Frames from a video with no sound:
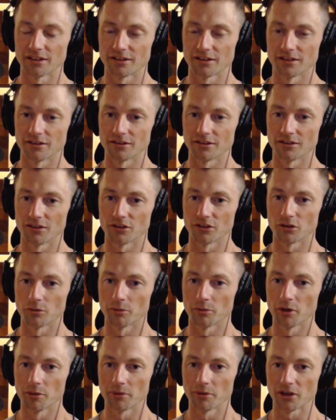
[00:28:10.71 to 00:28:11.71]
in a
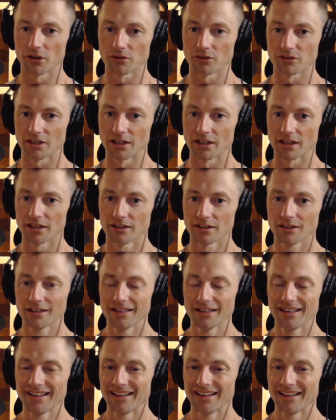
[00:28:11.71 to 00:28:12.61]
local permaculture garden.